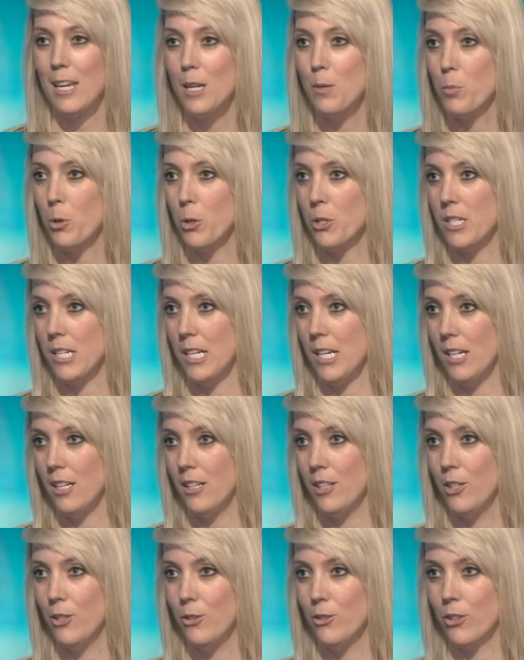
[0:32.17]

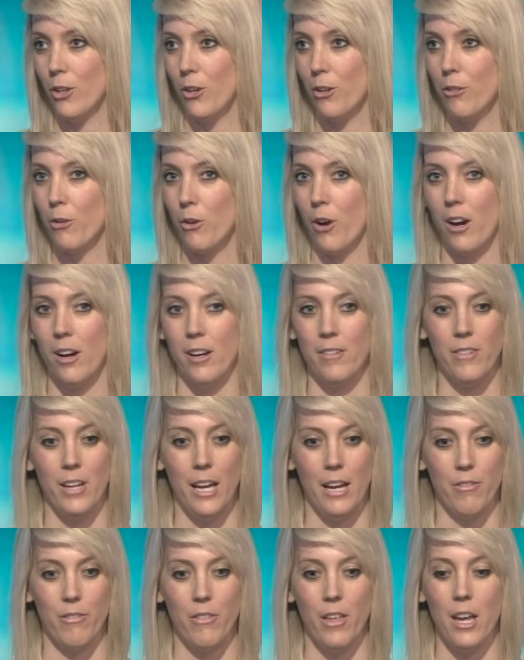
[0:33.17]
anybody who's going through
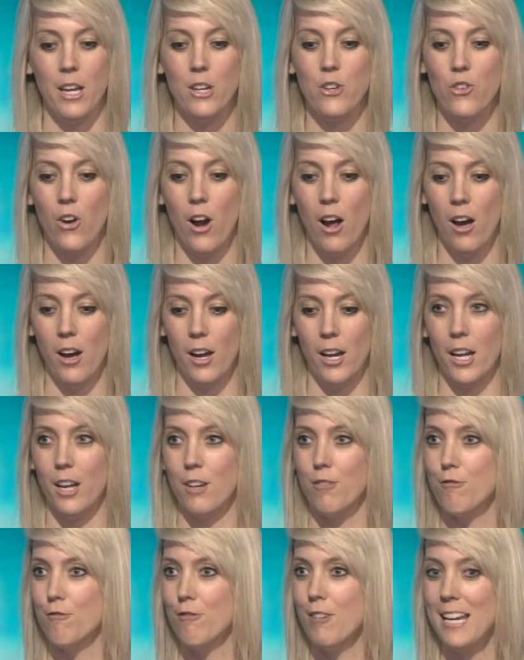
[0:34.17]
IVF, they try
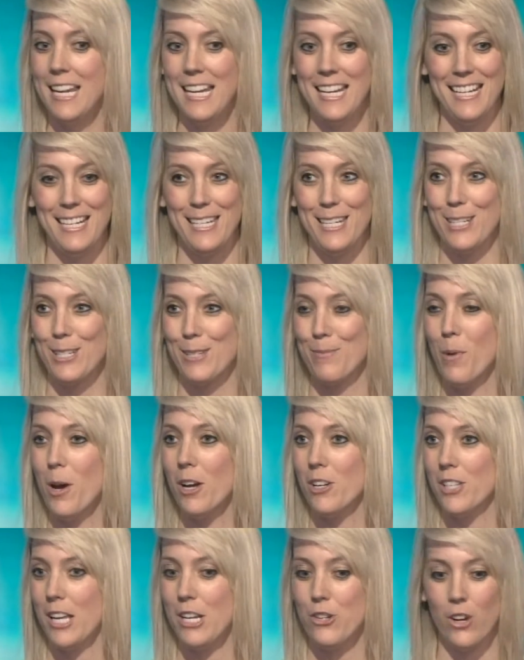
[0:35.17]
and read as
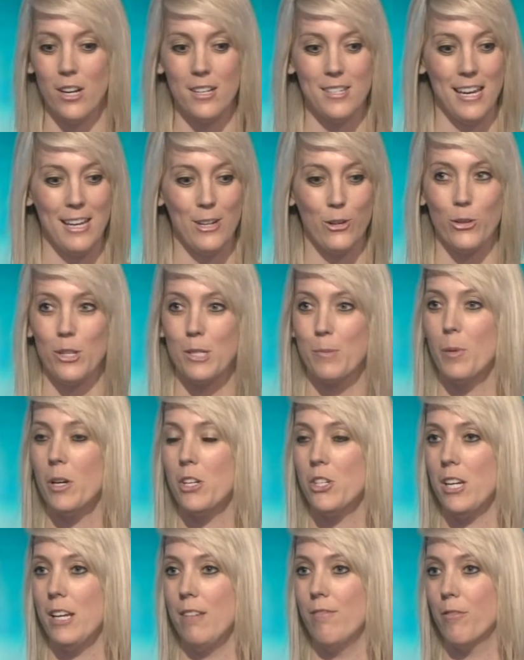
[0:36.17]
much, they try and take on as
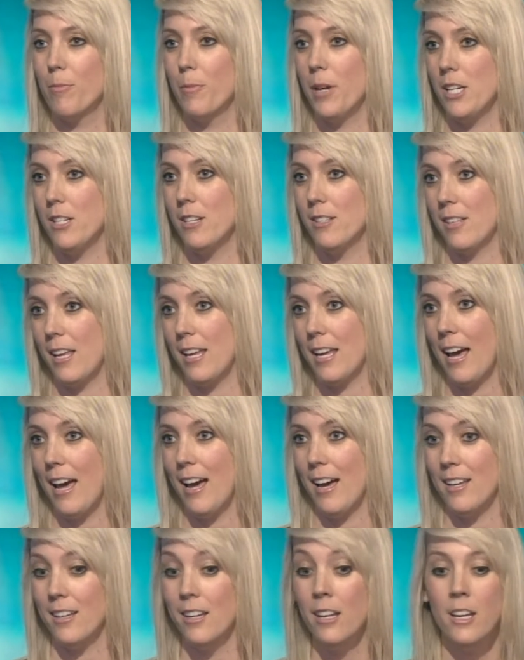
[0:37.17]
much information as they
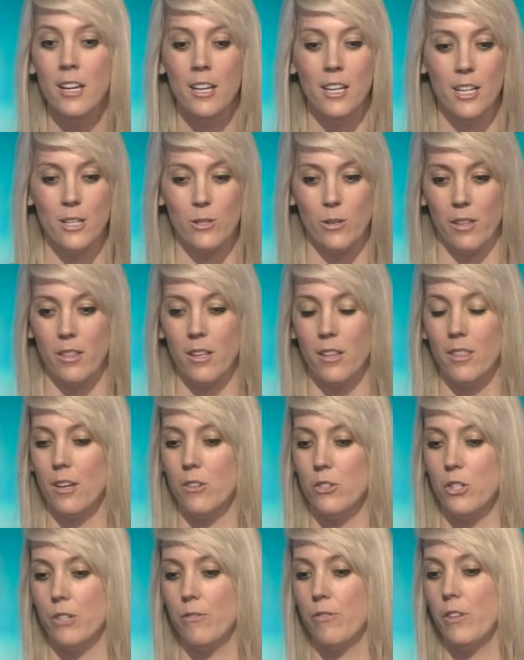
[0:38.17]
can. So I think
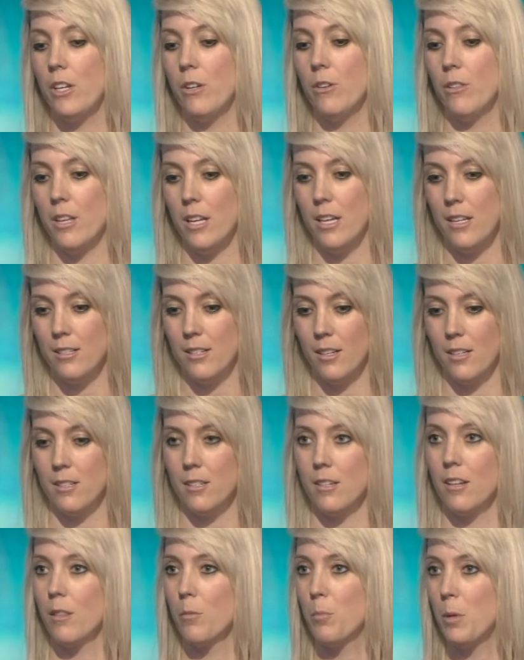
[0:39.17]
they'll just view this as
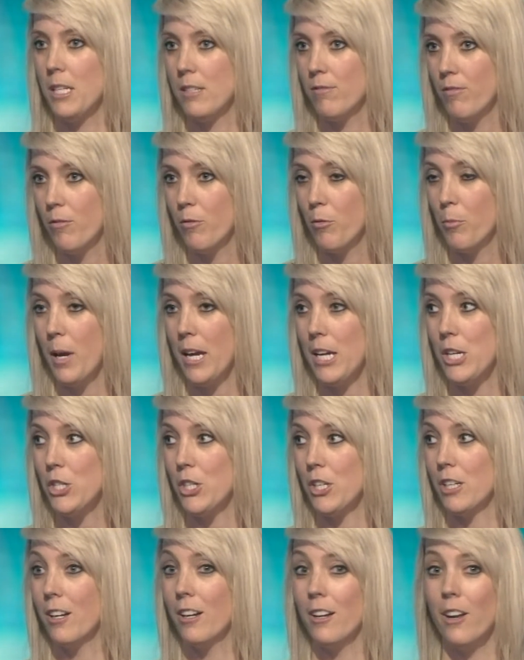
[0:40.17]
another piece of
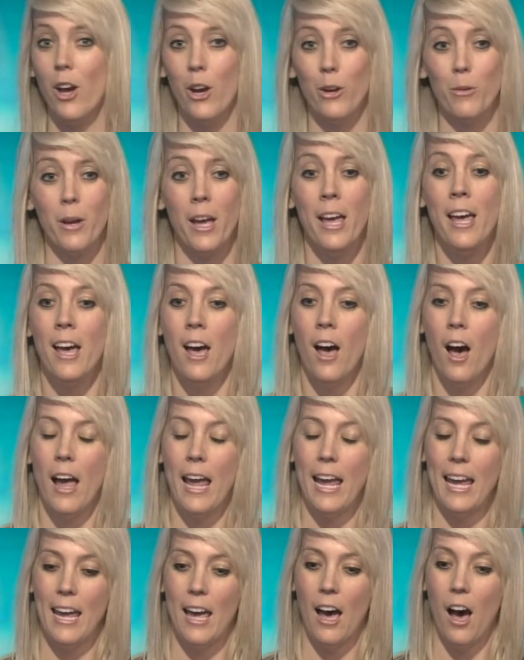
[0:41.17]
information and
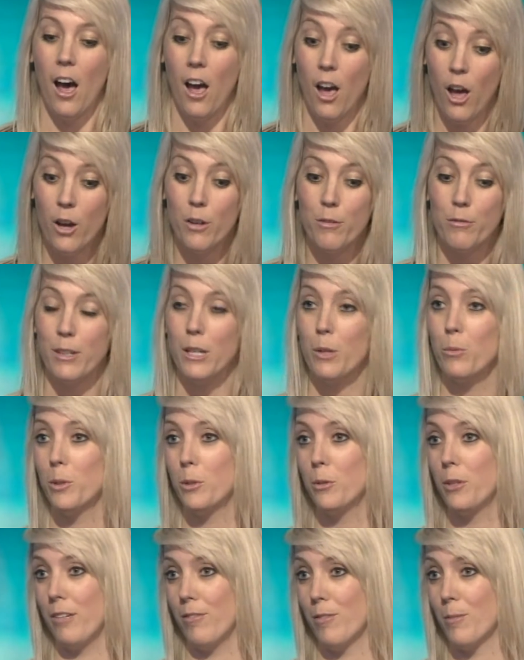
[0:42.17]
hopefully it
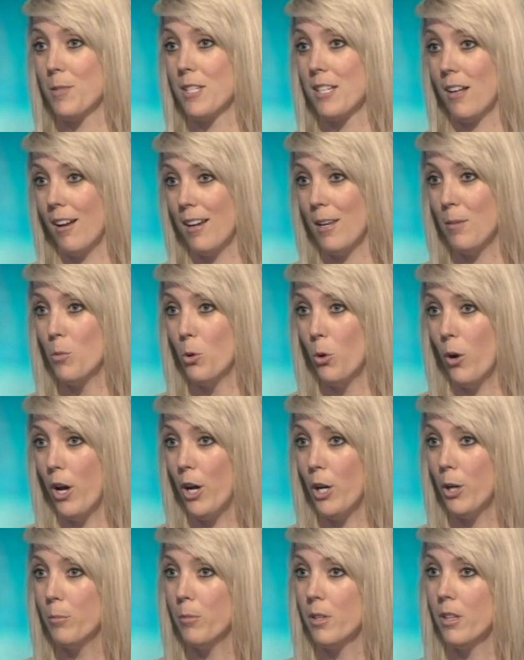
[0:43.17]
will give them slightly more
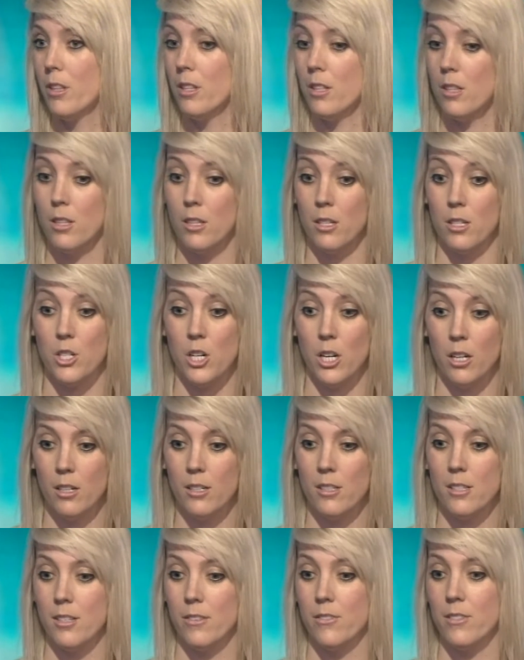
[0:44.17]
hope that the
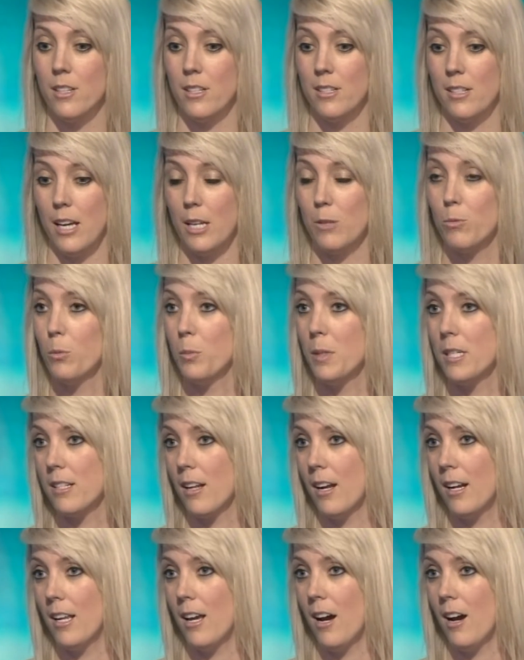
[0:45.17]
chance of success will be
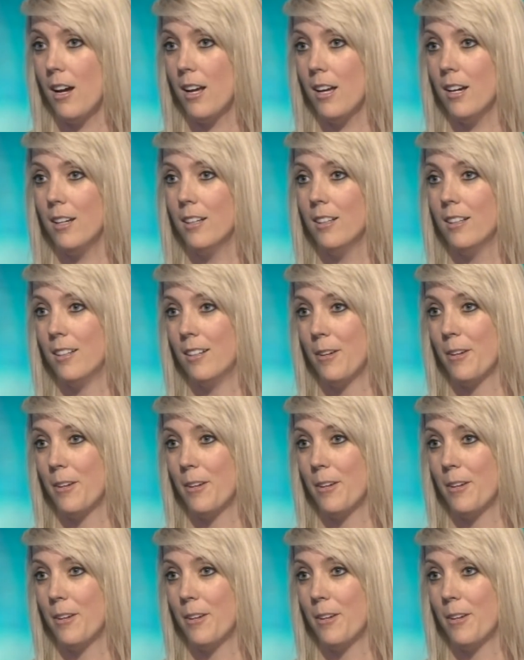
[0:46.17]
slightly higher.